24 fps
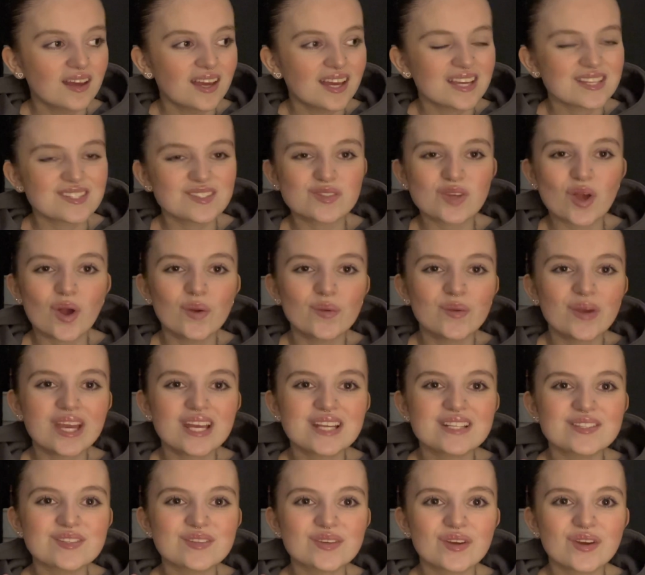So
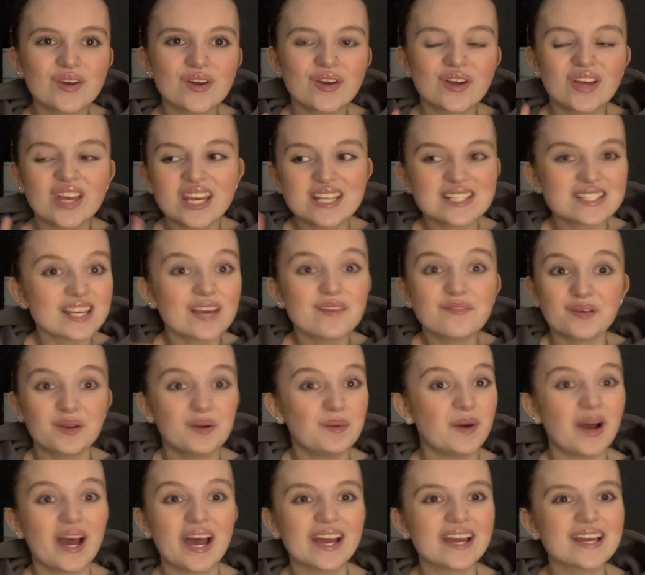it's it's
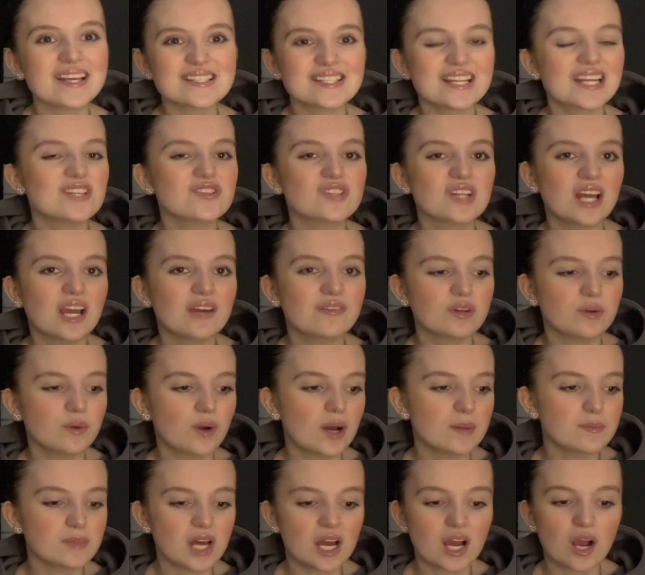everywhere. It's literally everywhere.
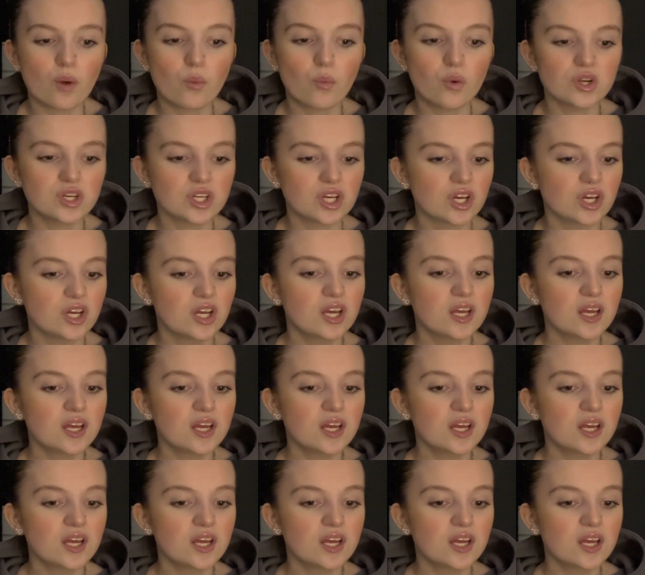I'm like, I want to